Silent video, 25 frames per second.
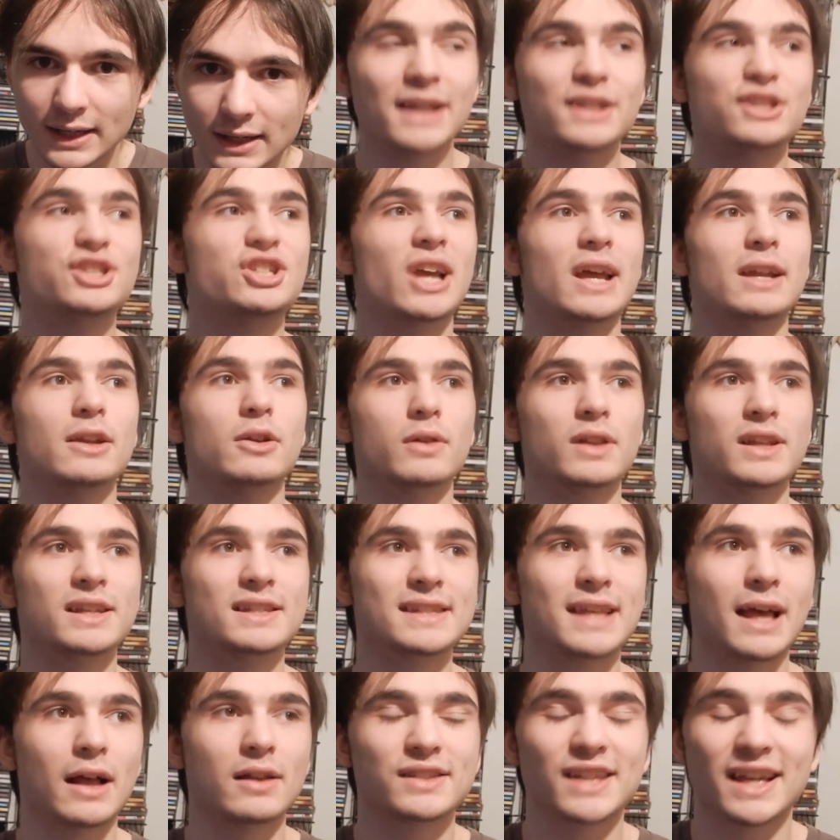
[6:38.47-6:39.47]
It genuinely
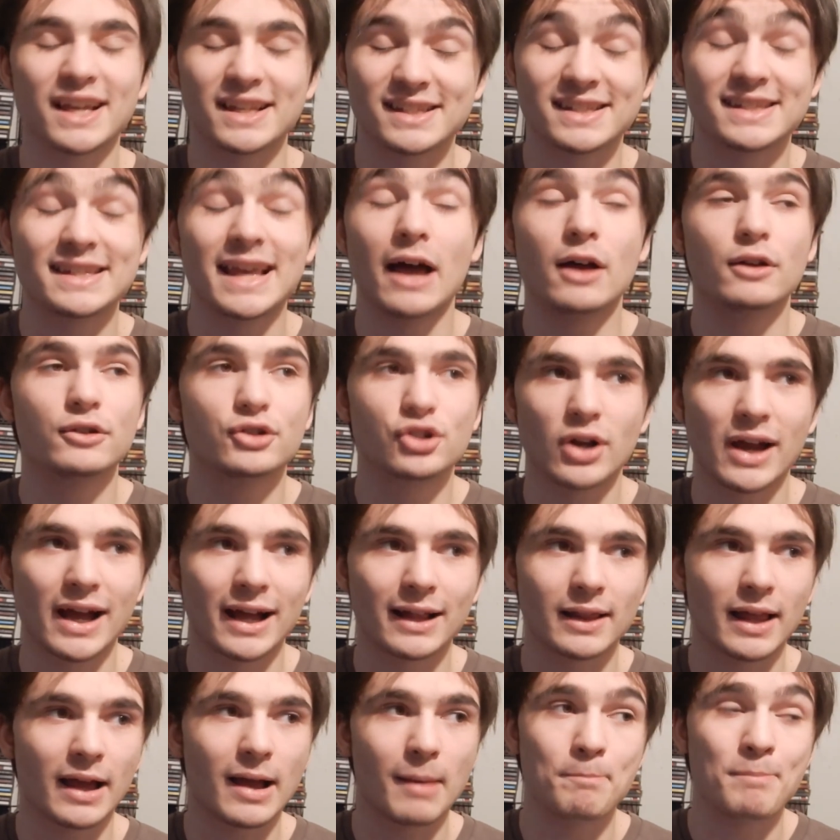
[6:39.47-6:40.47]
sounds like a
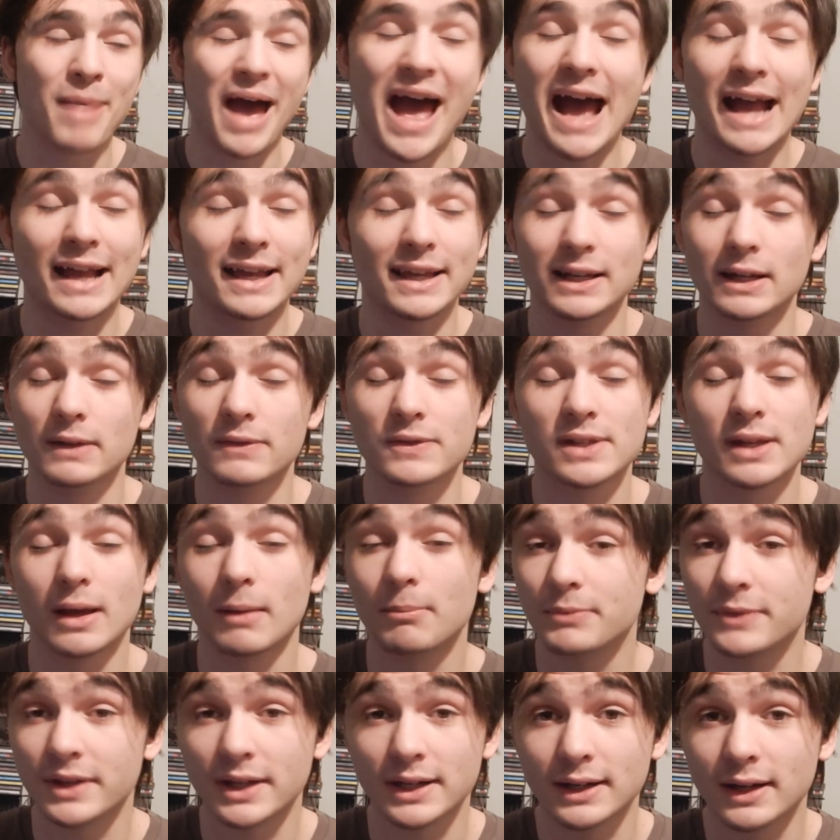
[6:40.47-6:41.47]
soundtrack, like a backing of
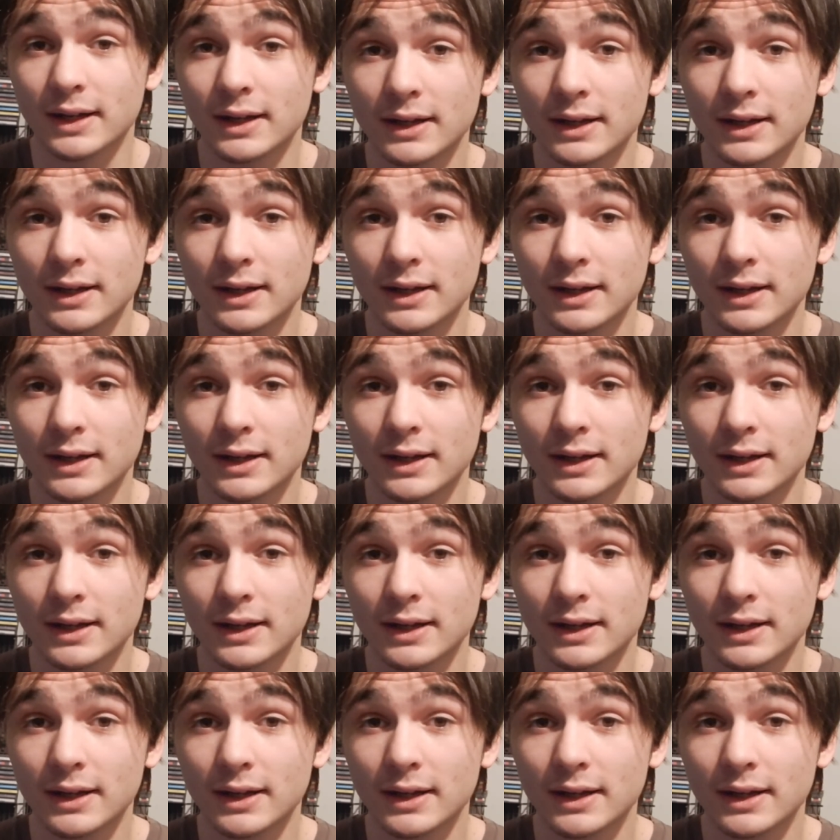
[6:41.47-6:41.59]
something.